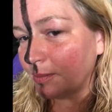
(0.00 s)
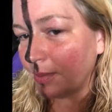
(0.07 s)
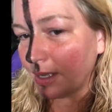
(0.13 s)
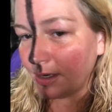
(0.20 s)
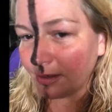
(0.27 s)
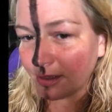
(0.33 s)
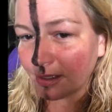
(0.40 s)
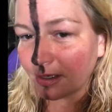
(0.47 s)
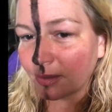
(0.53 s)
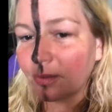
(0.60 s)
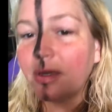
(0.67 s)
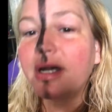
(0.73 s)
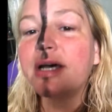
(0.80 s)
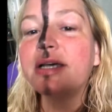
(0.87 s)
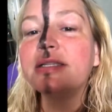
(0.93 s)
better than it
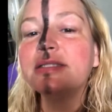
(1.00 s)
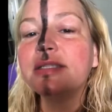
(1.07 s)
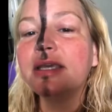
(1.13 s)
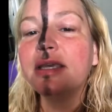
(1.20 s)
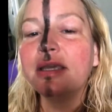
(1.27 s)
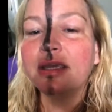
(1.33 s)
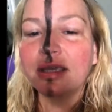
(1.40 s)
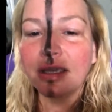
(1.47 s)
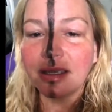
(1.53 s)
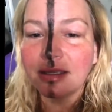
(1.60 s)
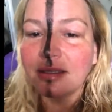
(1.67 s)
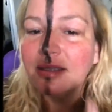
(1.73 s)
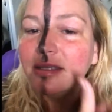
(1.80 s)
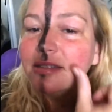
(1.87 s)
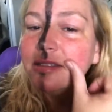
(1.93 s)
was.
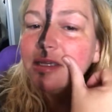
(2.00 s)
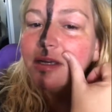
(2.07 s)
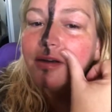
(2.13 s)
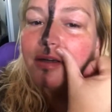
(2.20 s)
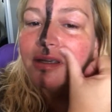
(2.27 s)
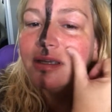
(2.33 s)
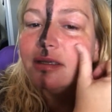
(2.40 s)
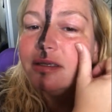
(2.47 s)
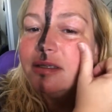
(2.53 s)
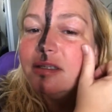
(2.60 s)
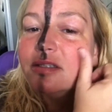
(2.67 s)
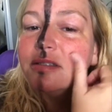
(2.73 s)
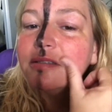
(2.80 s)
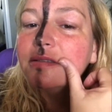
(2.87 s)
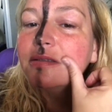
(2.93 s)
And this area
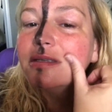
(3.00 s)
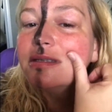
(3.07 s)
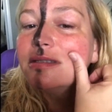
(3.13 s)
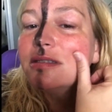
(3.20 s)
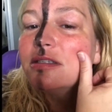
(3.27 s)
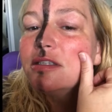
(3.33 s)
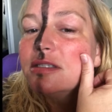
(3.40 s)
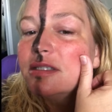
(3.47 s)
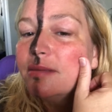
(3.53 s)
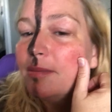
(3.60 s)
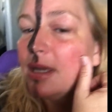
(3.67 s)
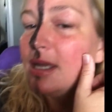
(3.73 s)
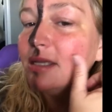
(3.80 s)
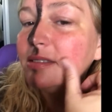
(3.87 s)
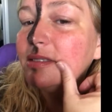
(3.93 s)
is just
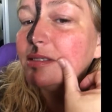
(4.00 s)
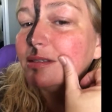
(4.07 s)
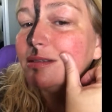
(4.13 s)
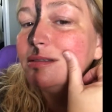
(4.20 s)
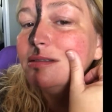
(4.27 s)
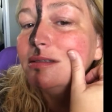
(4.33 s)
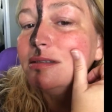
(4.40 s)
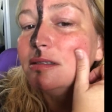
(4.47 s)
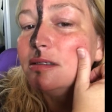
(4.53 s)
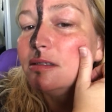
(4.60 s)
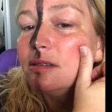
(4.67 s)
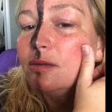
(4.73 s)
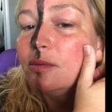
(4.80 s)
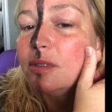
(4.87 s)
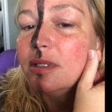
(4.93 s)
amazing
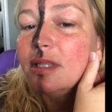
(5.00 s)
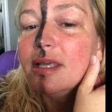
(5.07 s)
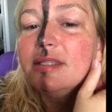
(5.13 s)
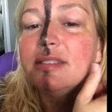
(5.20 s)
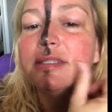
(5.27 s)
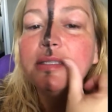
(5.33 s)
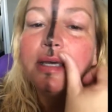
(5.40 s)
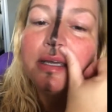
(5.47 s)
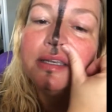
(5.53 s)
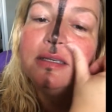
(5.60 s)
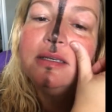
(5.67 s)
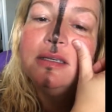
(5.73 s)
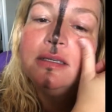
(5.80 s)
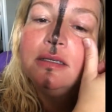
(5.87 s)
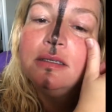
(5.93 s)
what that's
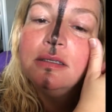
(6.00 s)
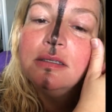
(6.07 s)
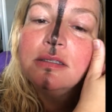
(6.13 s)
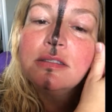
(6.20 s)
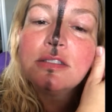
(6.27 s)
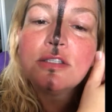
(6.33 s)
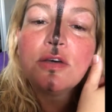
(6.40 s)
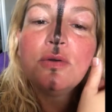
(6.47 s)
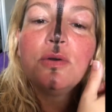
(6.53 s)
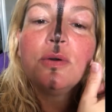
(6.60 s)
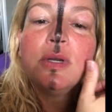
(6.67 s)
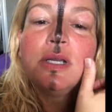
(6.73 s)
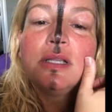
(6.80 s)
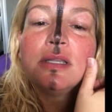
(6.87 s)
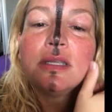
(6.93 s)
done so
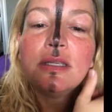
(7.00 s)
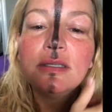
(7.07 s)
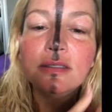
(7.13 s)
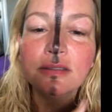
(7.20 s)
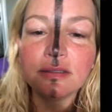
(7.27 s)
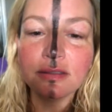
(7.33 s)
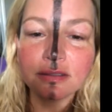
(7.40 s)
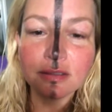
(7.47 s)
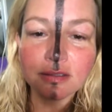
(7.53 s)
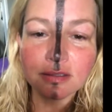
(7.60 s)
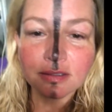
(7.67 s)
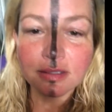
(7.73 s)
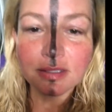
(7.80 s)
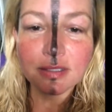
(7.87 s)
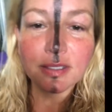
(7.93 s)
quickly.
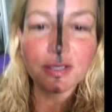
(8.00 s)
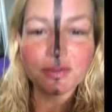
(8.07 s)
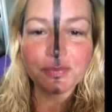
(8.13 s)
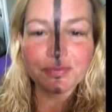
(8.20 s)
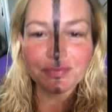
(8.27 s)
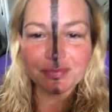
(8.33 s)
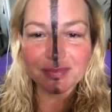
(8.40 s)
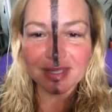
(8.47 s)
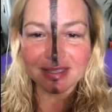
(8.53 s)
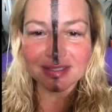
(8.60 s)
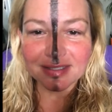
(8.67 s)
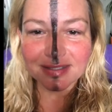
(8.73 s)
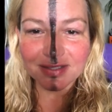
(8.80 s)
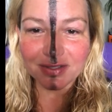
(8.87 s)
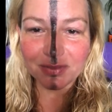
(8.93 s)
So I
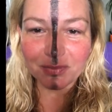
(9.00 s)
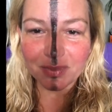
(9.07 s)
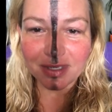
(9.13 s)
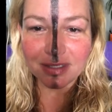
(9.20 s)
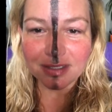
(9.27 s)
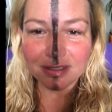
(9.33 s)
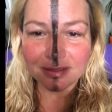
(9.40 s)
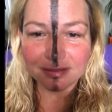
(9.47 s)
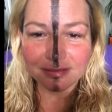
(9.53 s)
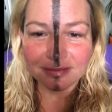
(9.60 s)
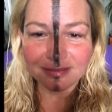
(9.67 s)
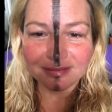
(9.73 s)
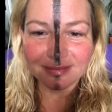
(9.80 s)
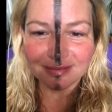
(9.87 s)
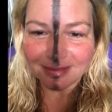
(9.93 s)
just couldn't wait to
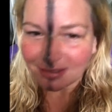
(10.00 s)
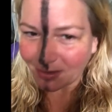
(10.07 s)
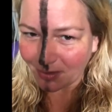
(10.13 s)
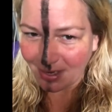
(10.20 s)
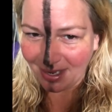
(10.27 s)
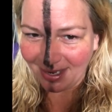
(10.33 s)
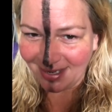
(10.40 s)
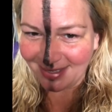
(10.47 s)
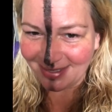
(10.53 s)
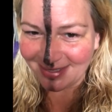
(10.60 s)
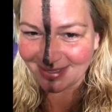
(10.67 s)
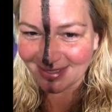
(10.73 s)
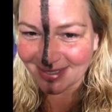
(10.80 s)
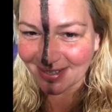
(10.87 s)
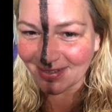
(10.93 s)
go ahead
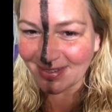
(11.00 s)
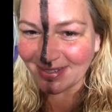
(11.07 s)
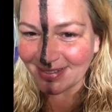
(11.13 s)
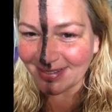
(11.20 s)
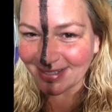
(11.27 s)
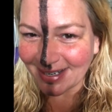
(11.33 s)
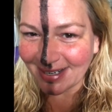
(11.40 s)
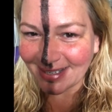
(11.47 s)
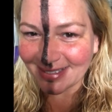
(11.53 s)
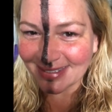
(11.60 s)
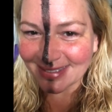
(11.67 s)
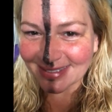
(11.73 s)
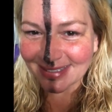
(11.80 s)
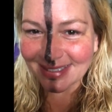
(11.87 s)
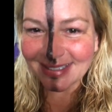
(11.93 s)
and show you
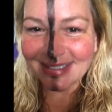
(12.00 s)
guys,